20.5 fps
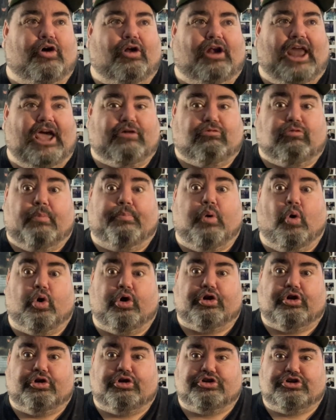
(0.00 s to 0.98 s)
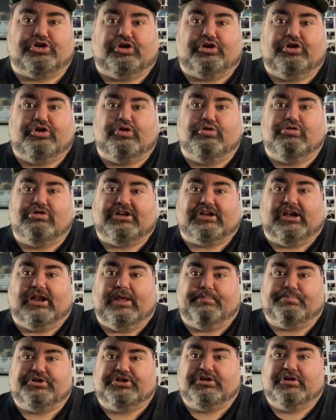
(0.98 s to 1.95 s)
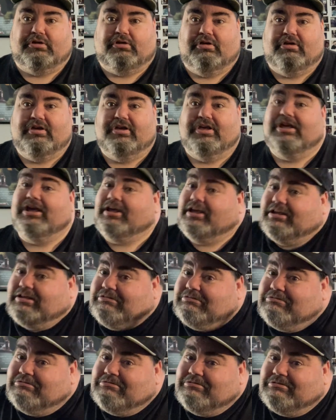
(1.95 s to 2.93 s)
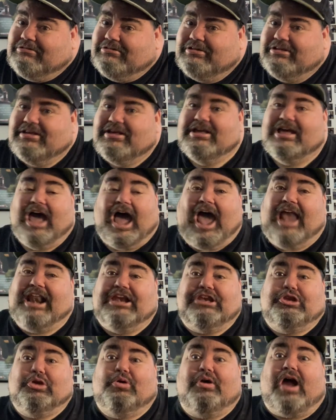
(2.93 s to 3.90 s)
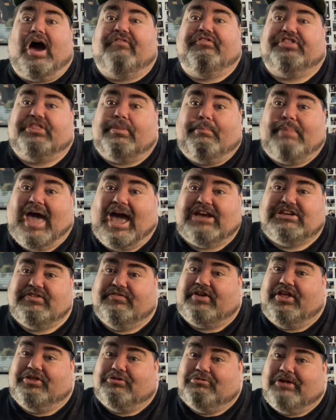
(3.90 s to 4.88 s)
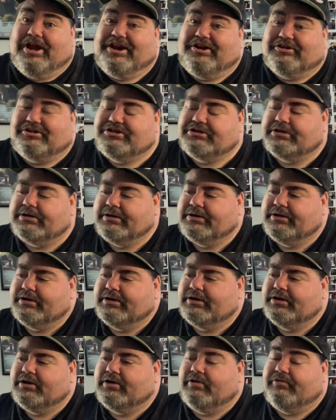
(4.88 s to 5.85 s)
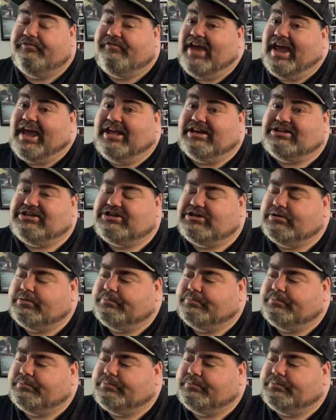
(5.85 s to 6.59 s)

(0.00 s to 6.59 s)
like reporters or news clips. I didn't do it off of the backs of other Raiders fans.